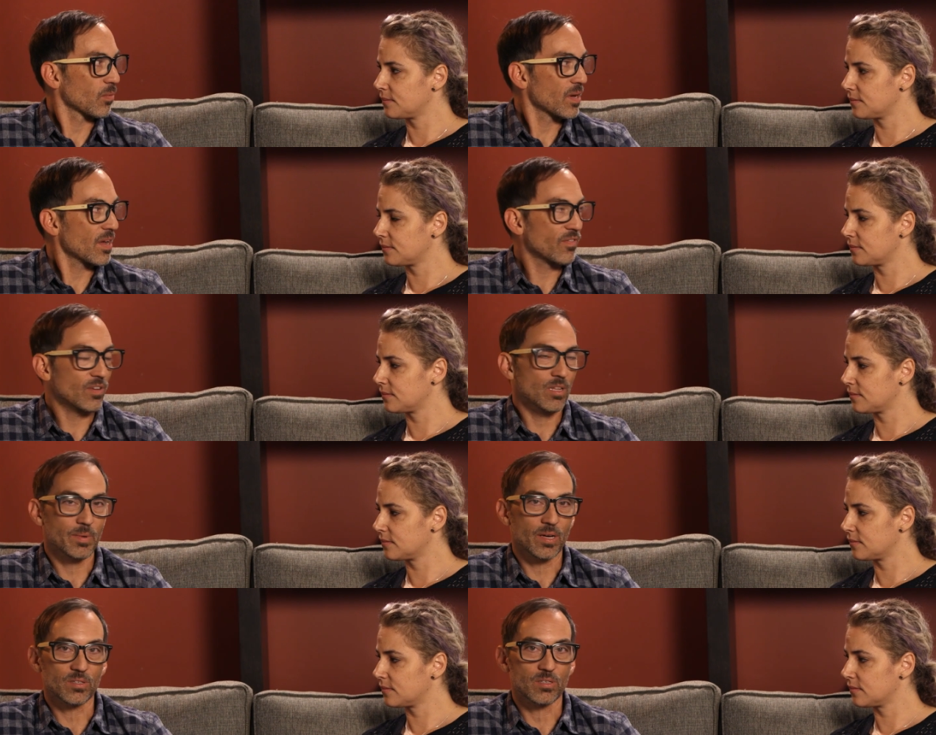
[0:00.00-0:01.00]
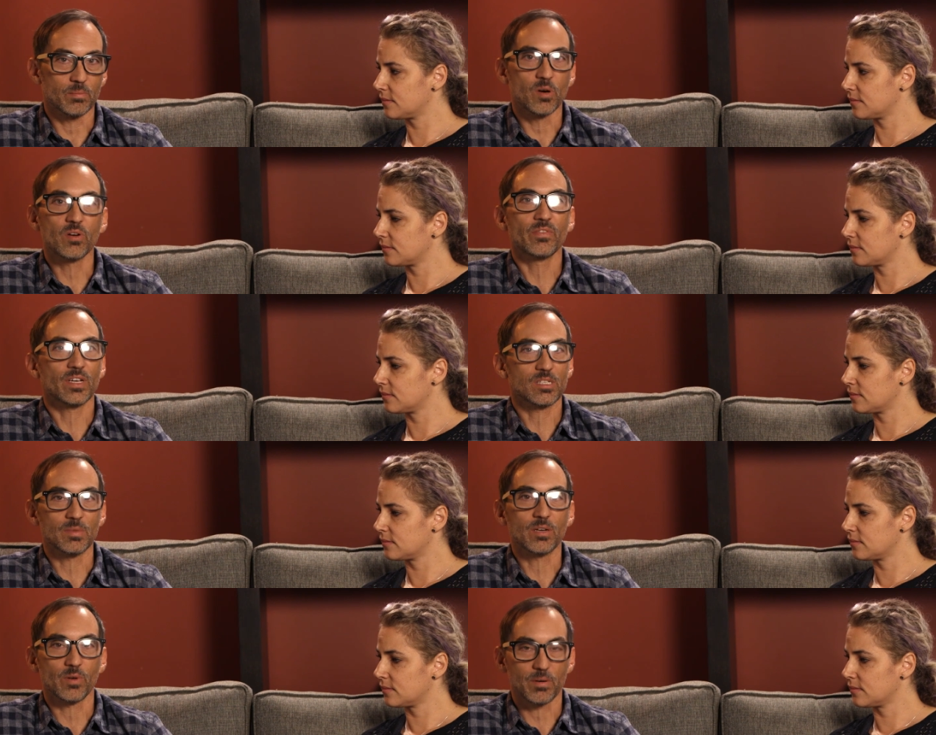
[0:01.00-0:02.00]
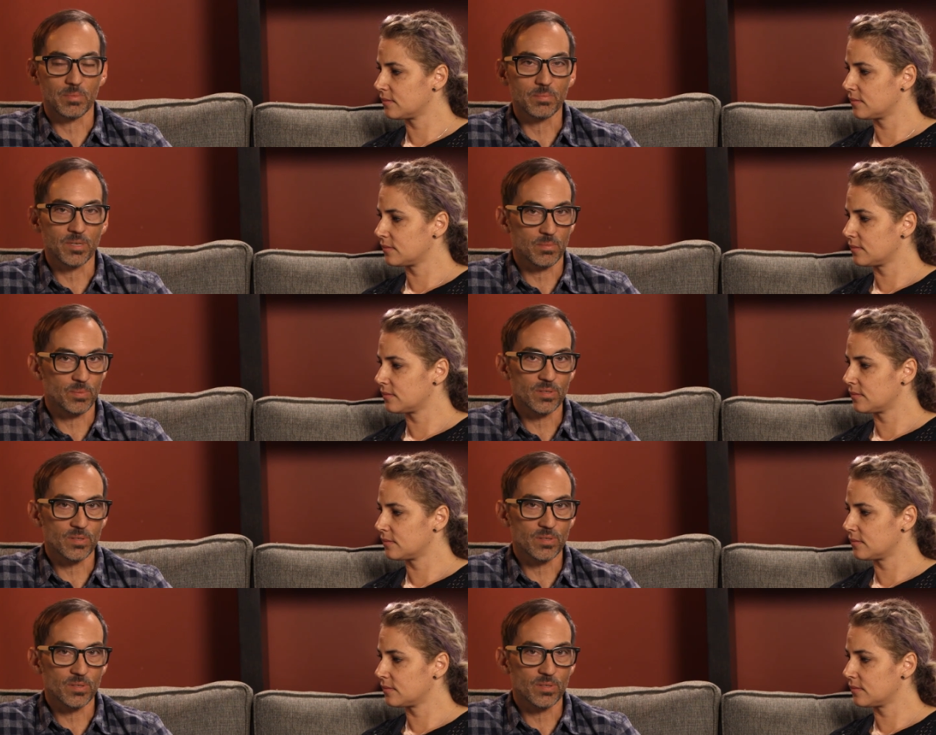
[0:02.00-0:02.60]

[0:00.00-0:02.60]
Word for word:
Speaker 1: the way I feel about her motivates me to want to be a better